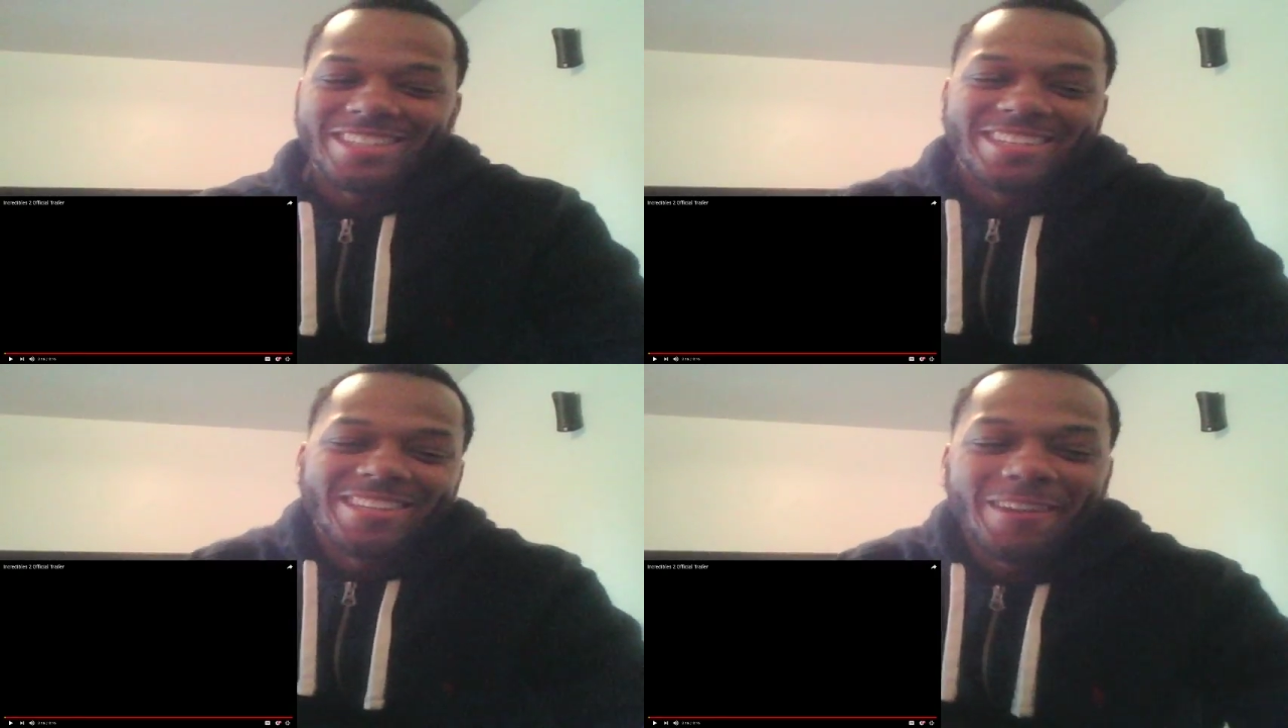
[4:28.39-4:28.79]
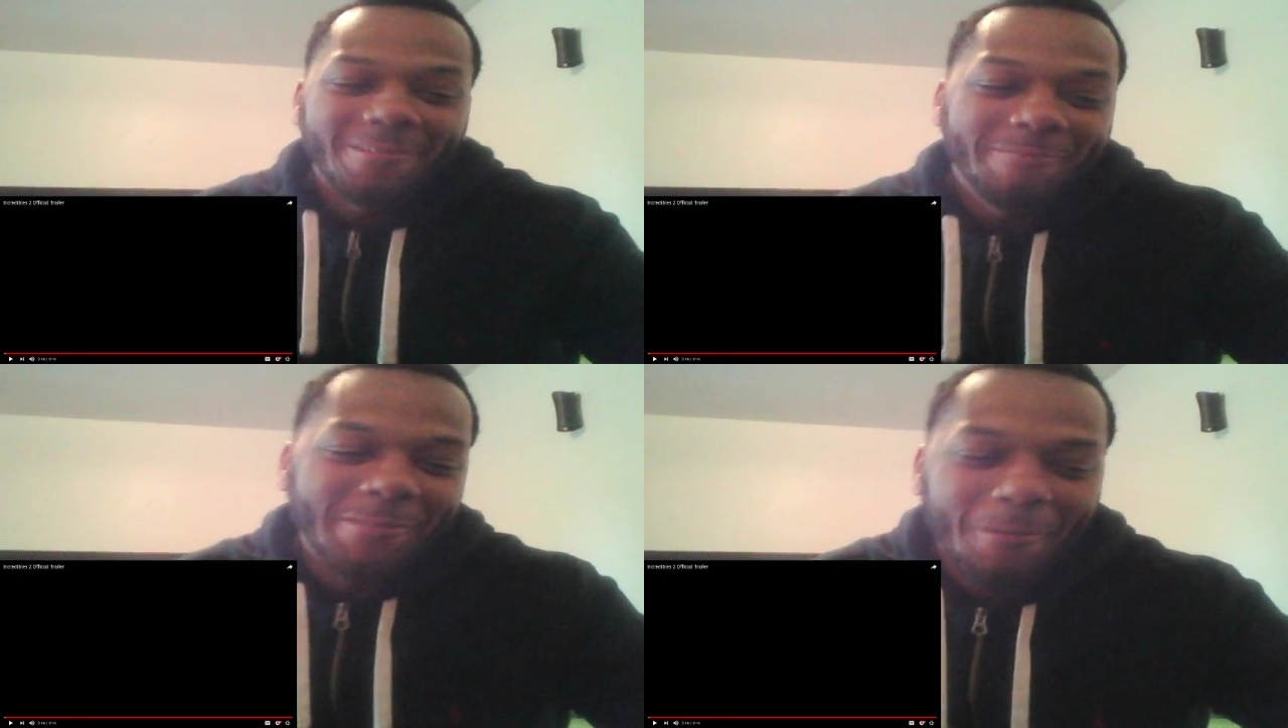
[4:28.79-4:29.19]

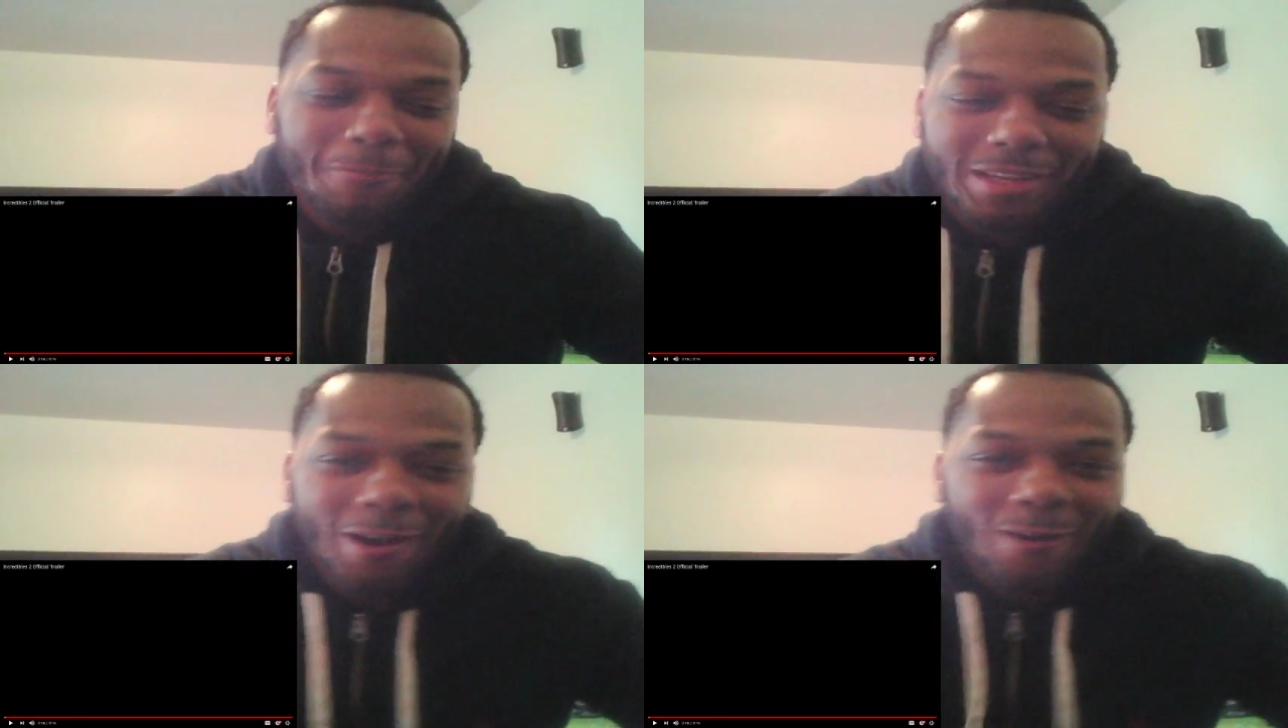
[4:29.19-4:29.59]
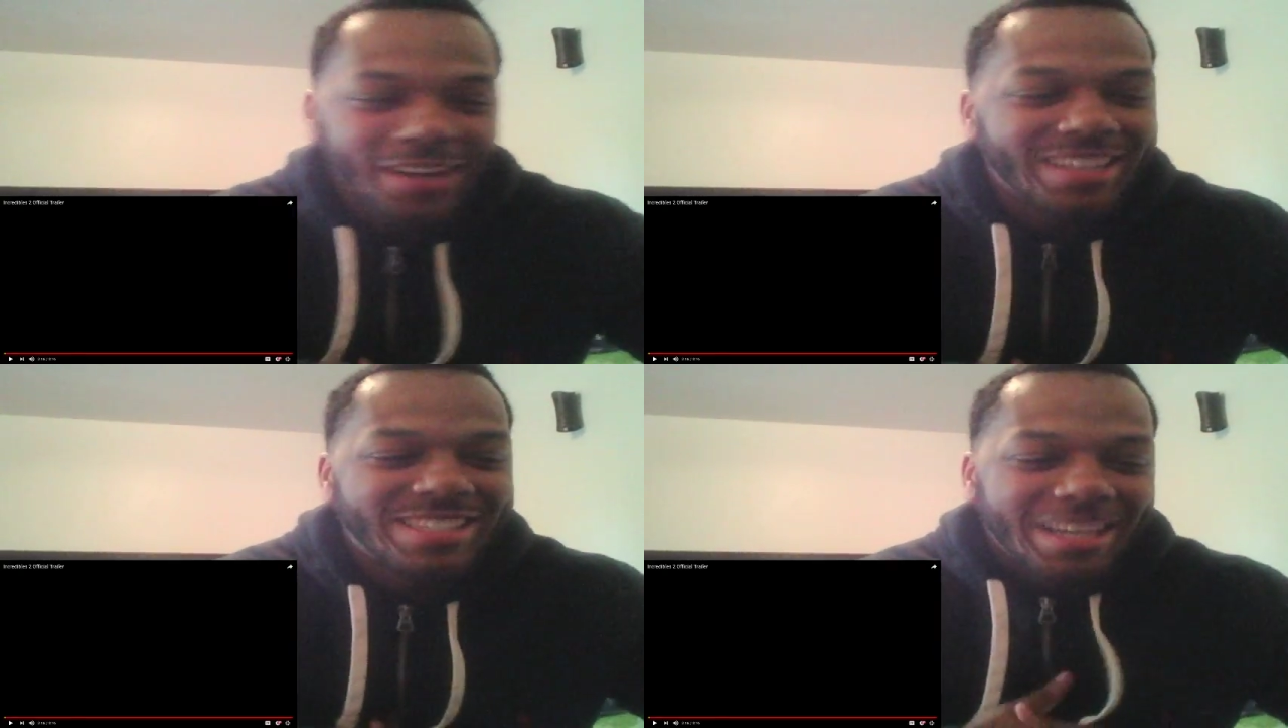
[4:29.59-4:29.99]
If you're going to be
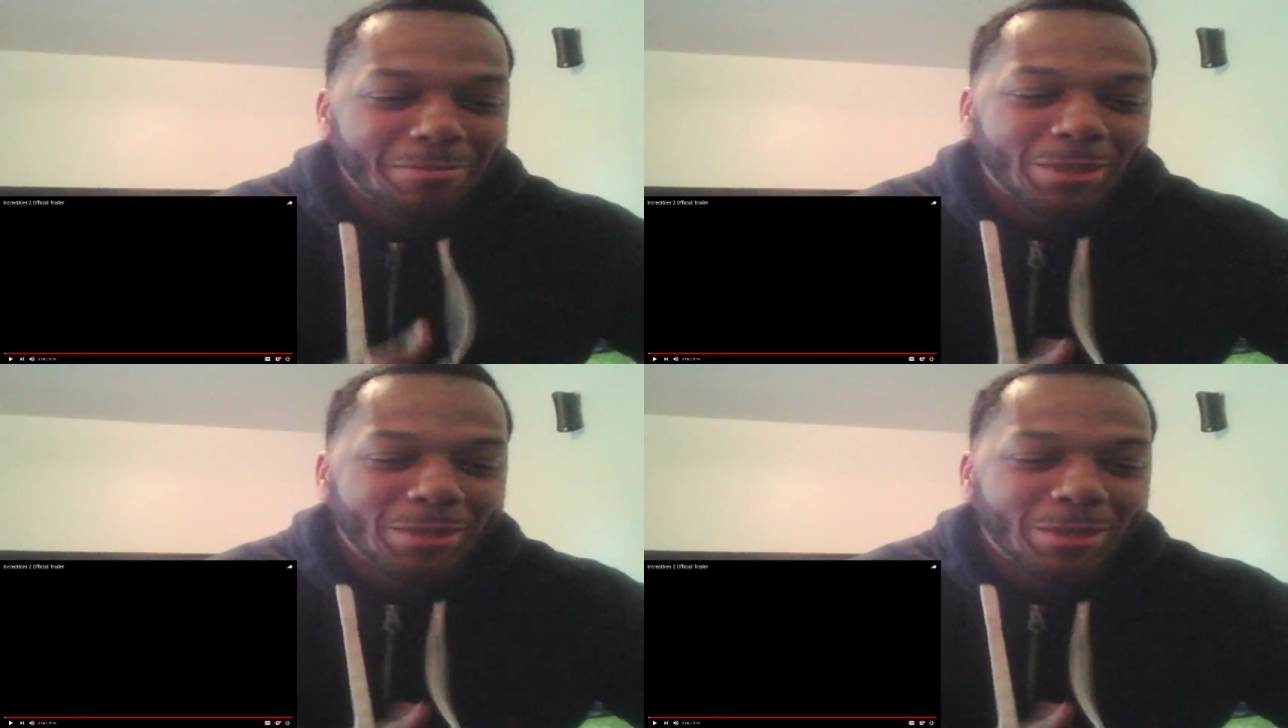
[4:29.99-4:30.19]
going ASAP,